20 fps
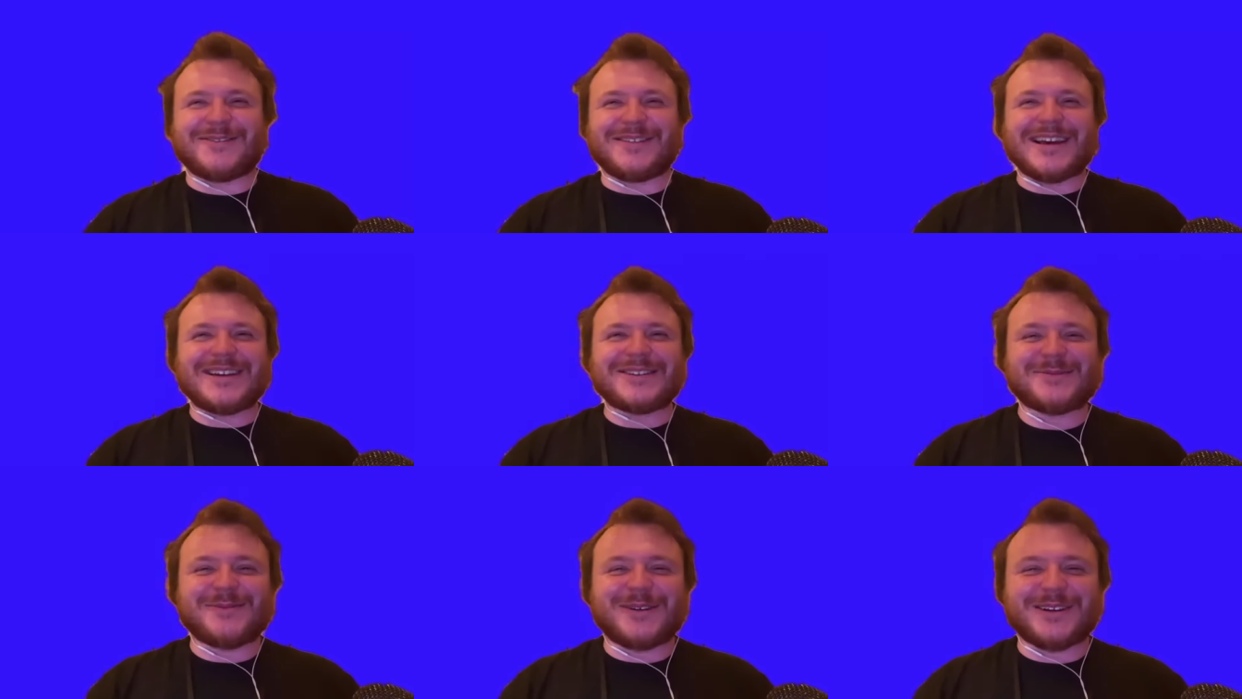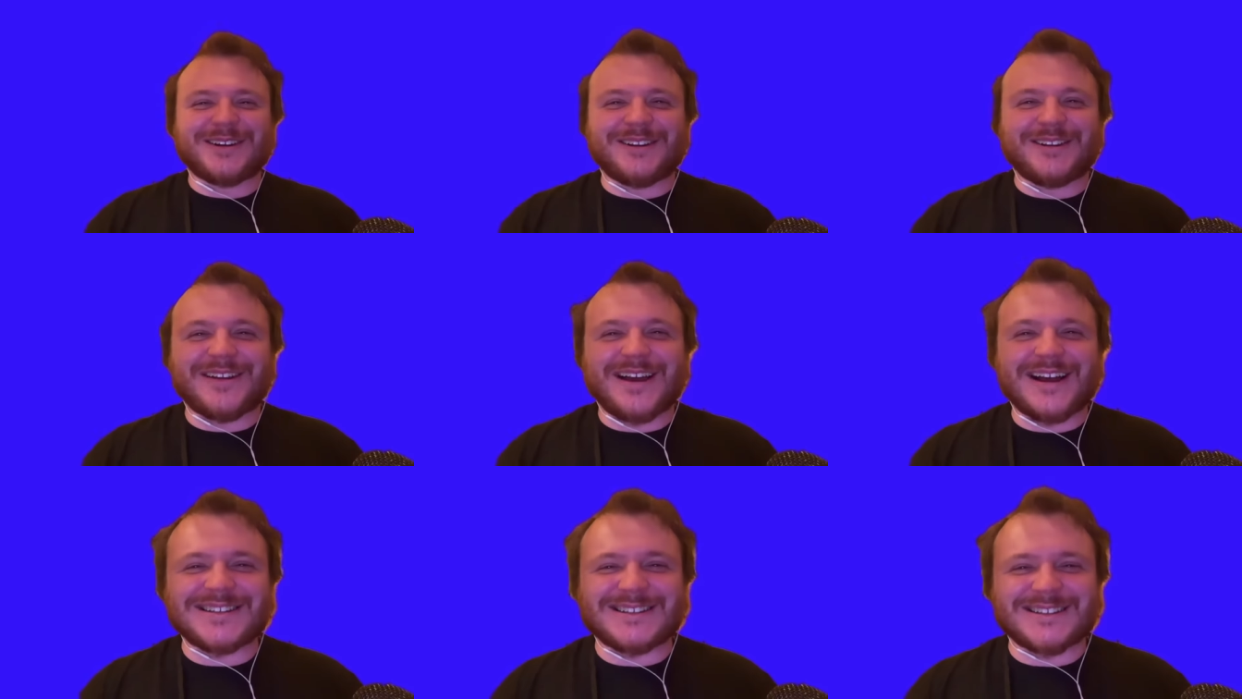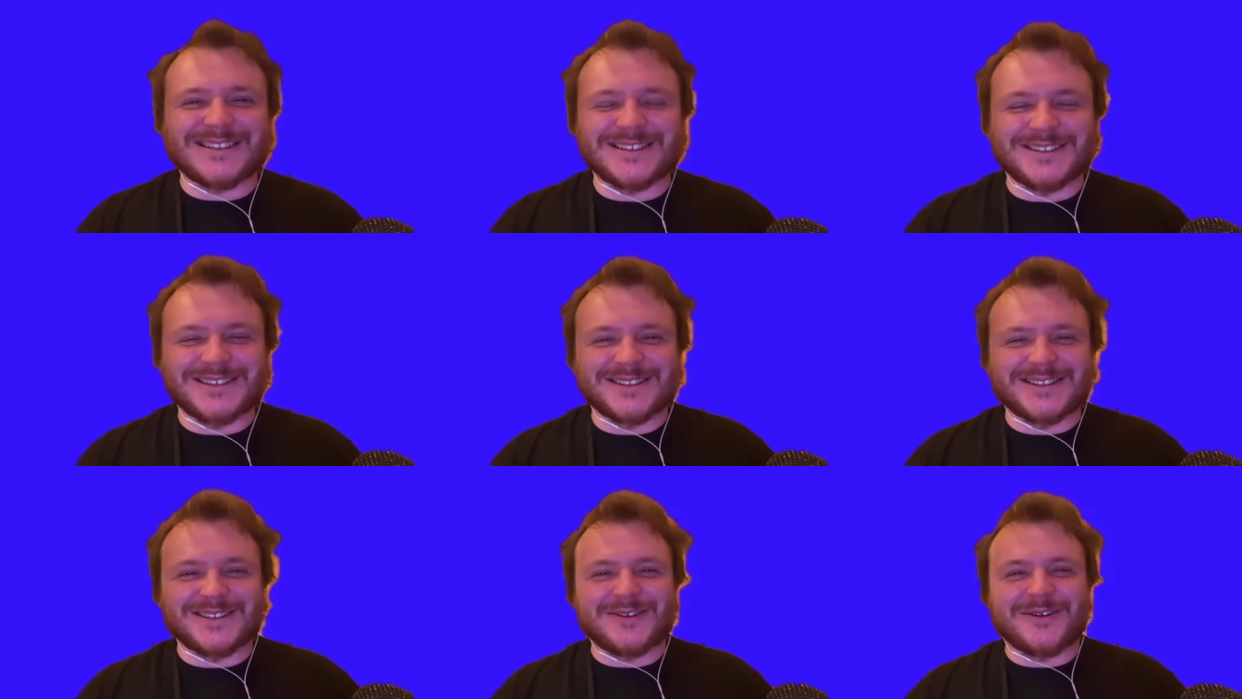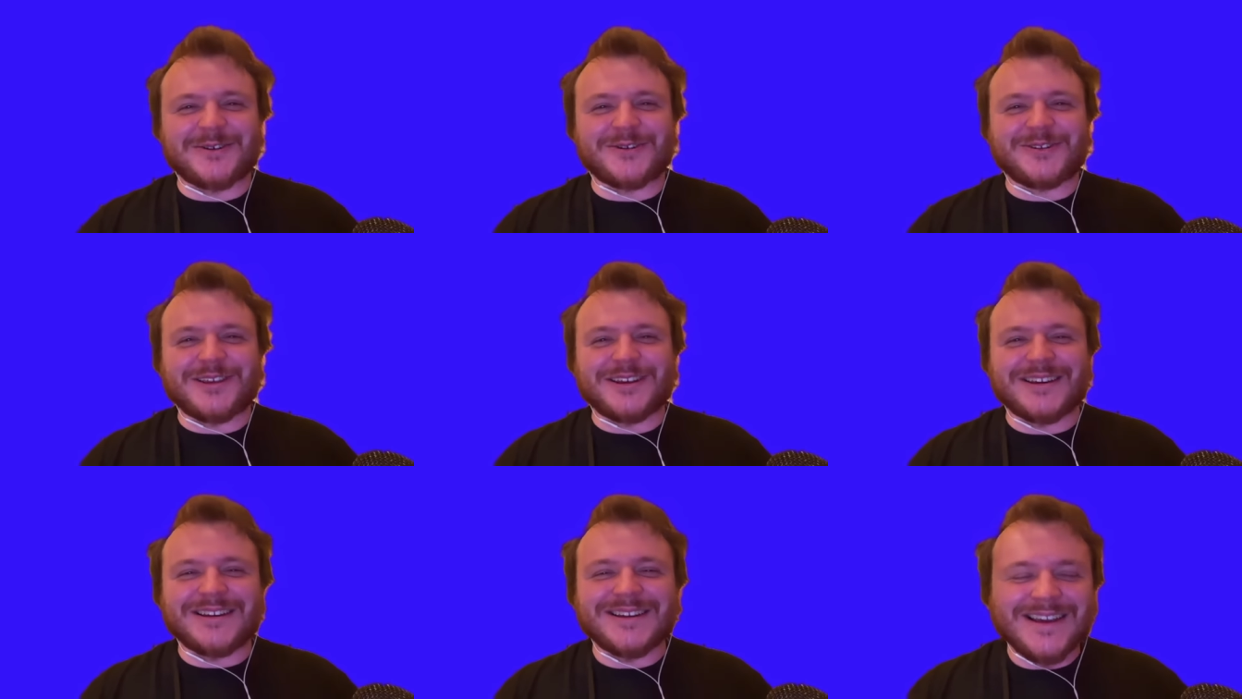that's what Colossus is
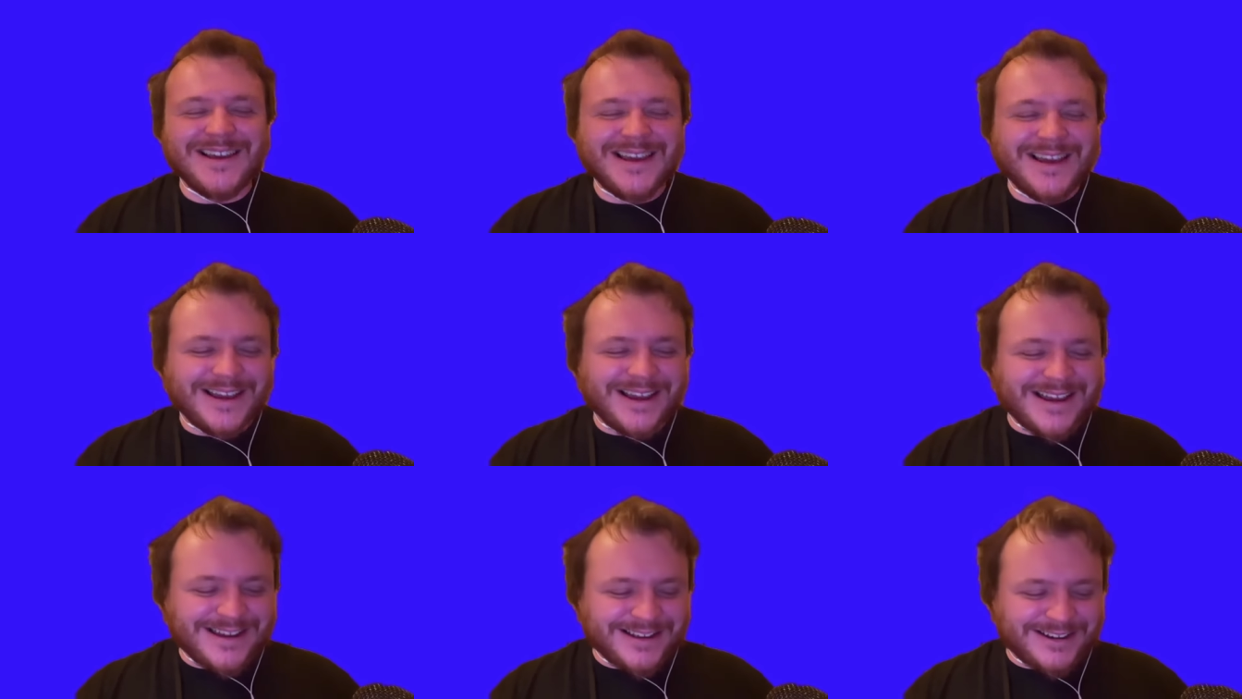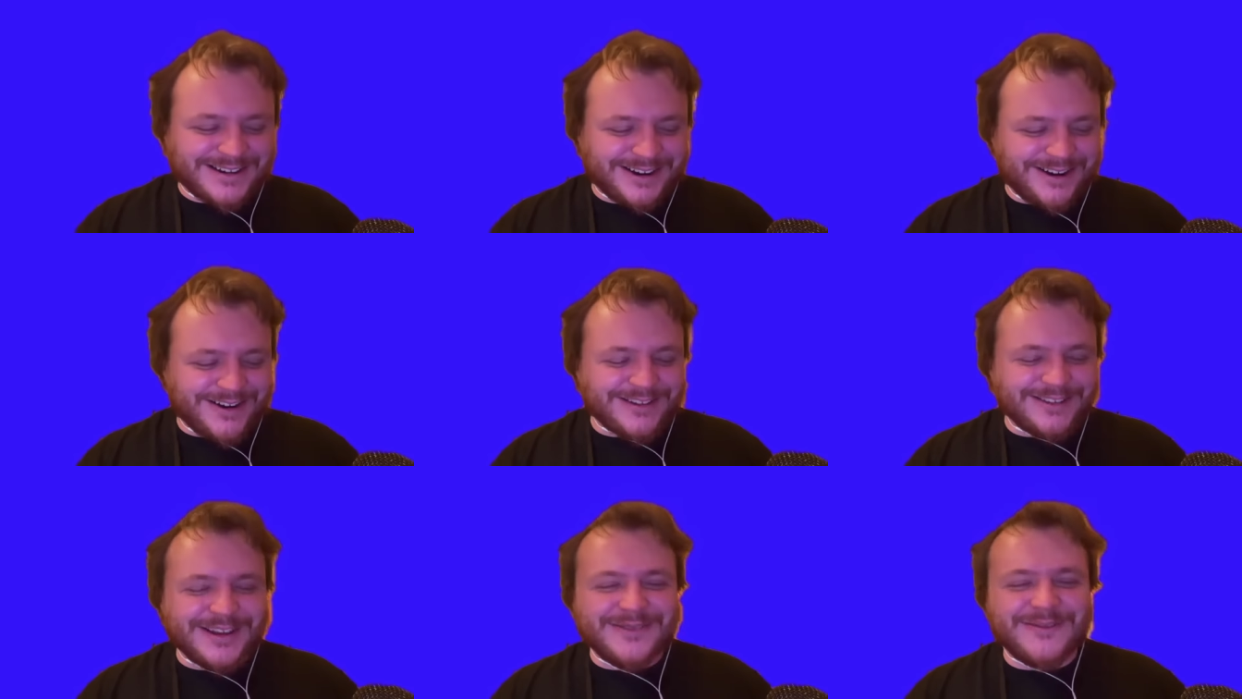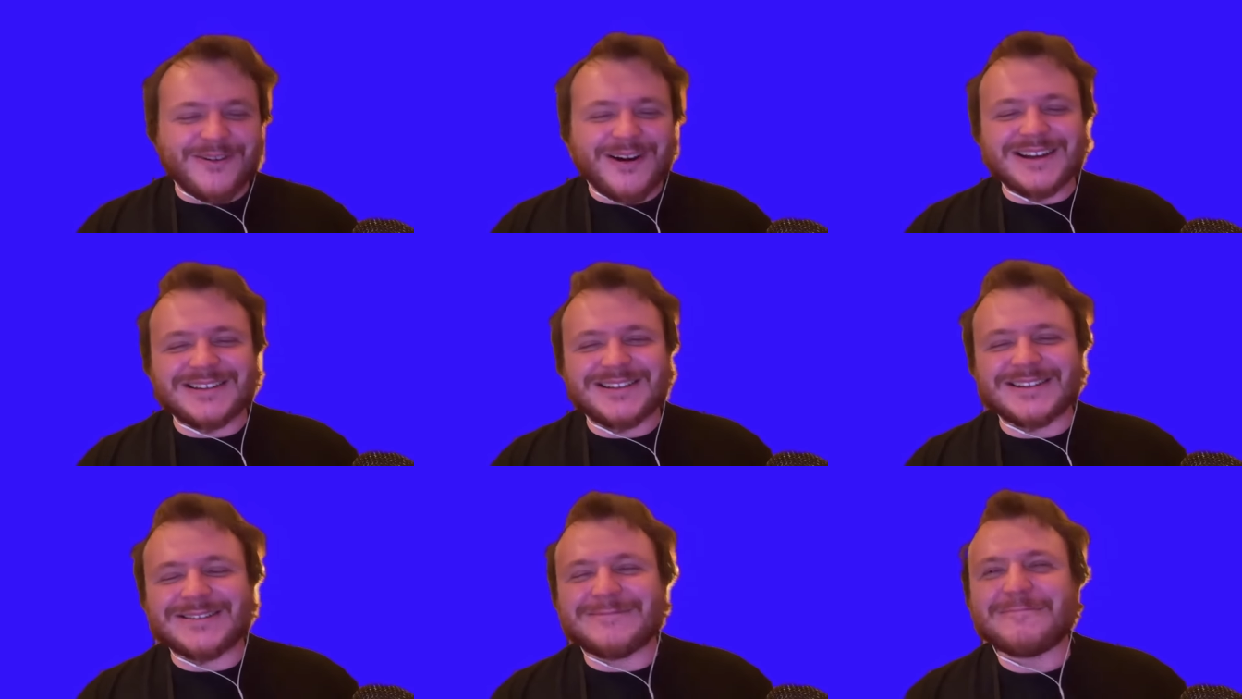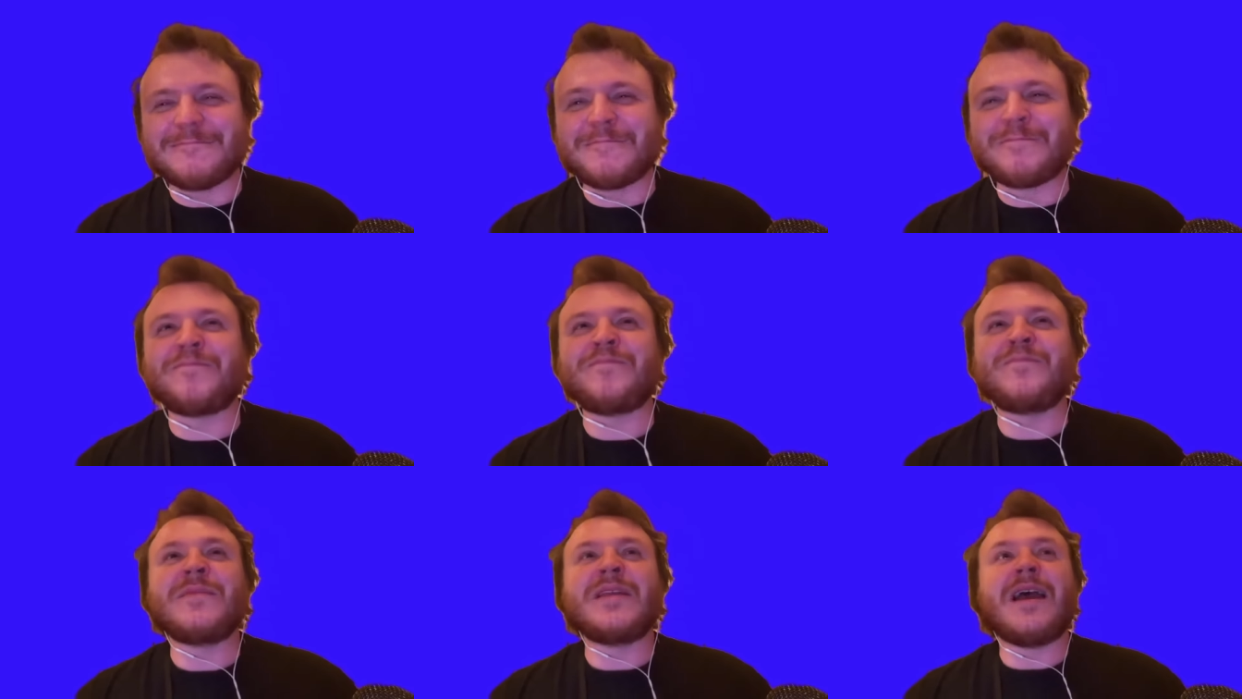currently watching.
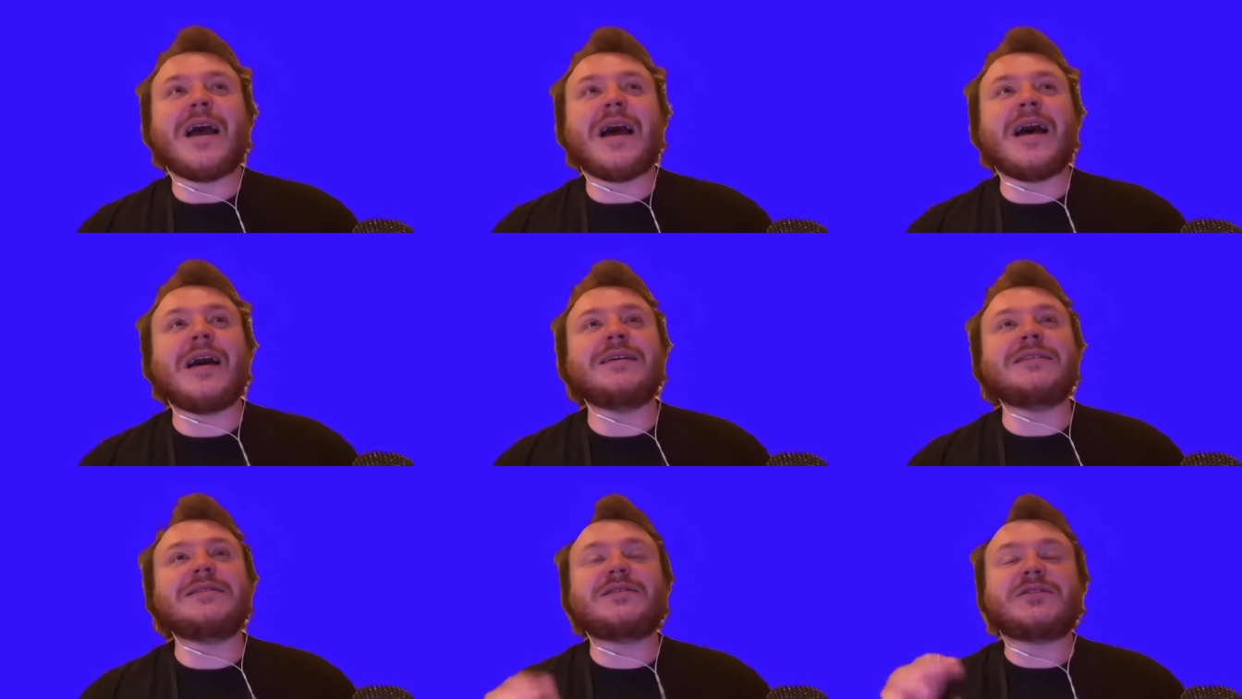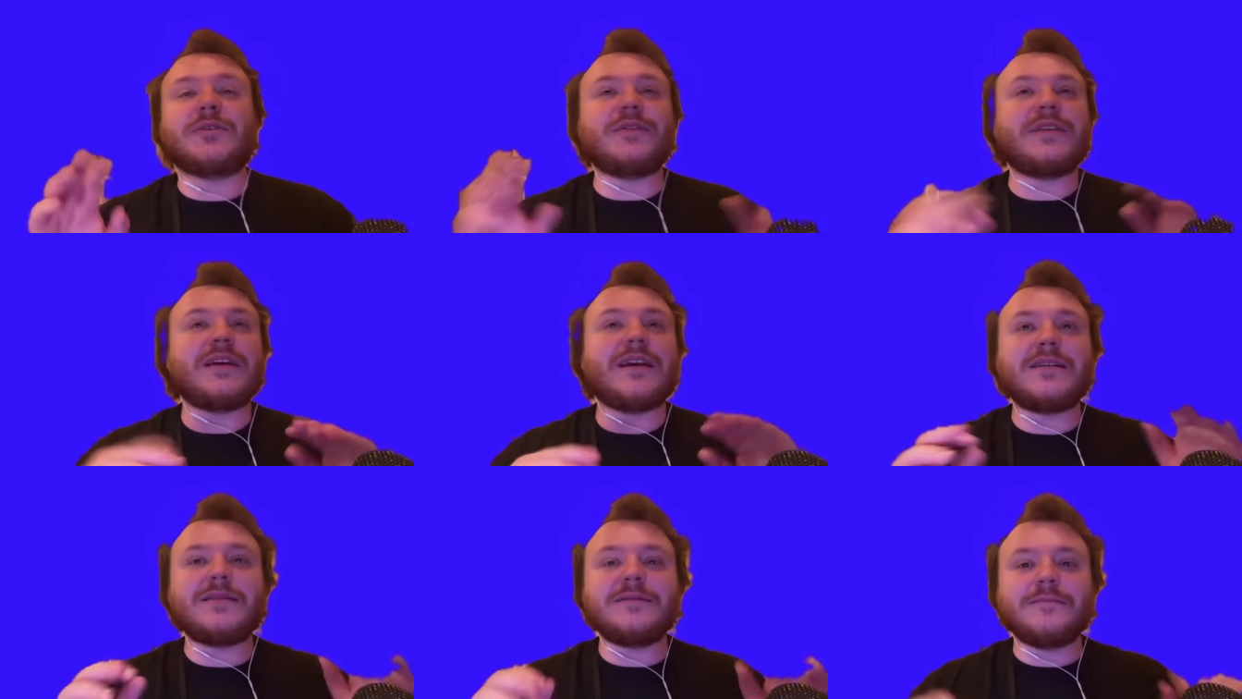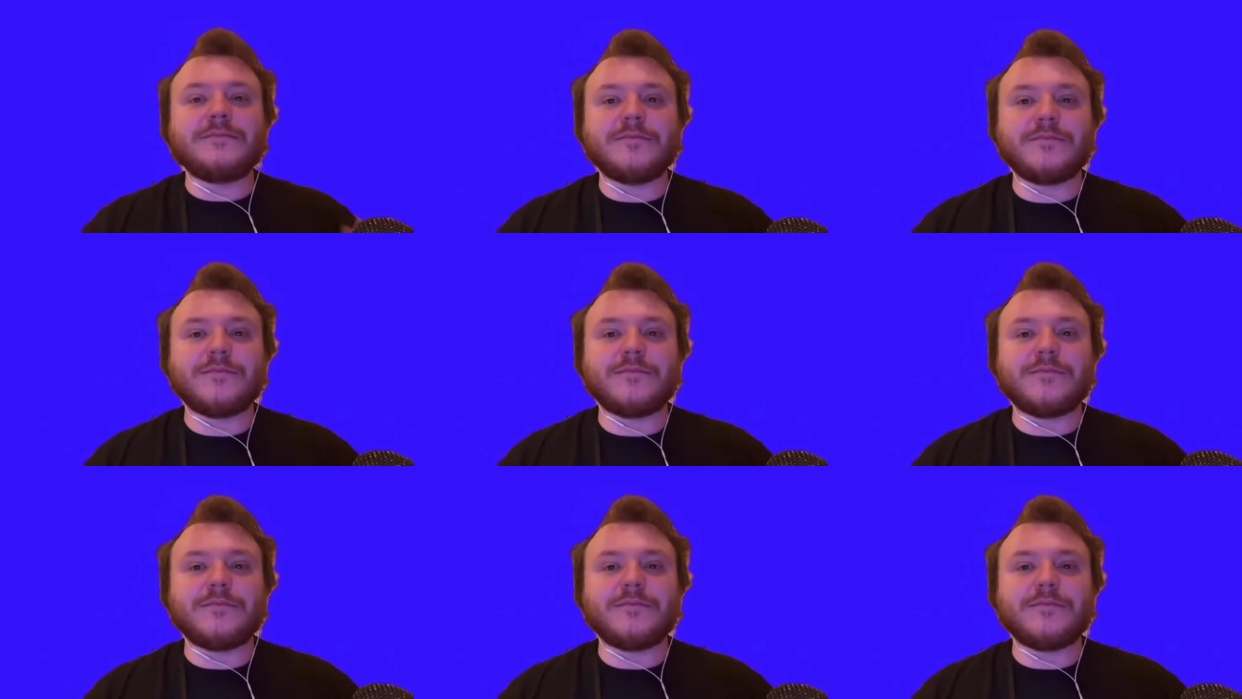So then